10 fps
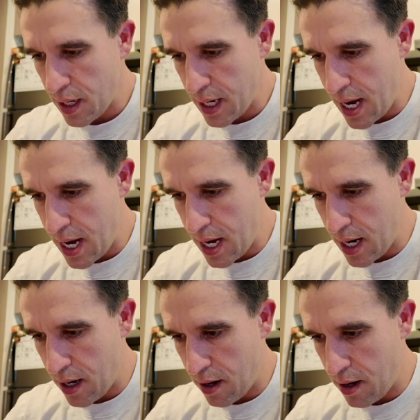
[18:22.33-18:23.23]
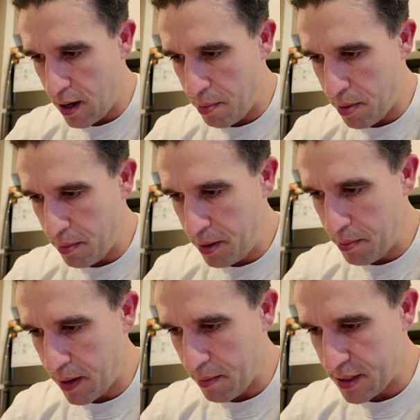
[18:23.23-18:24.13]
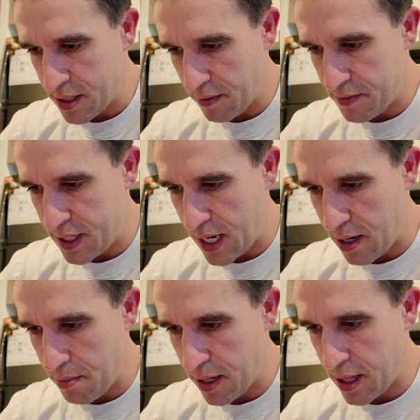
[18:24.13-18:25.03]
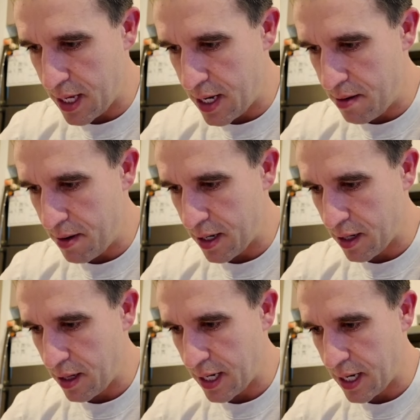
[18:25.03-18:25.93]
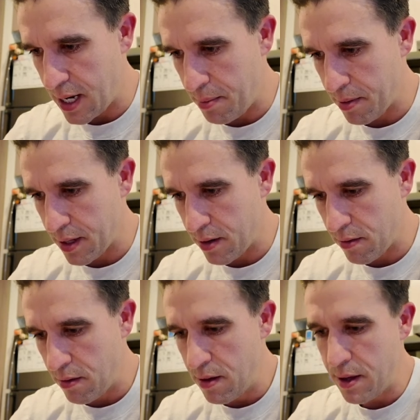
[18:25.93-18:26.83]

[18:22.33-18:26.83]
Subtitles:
Now, I'll probably get myself down a bit there, clean it up a little.